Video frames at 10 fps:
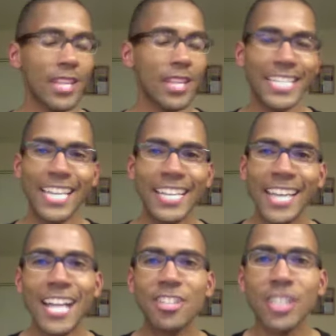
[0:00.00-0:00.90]
getting
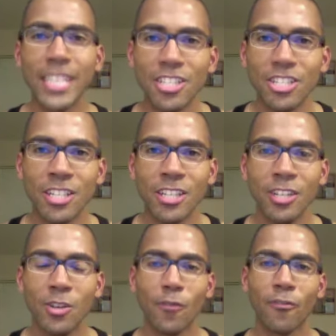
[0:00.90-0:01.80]
adulation
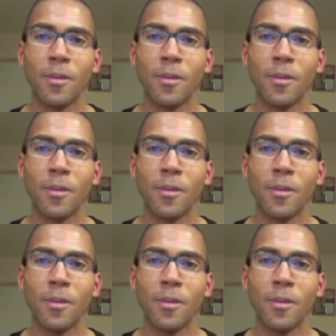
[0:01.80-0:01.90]
from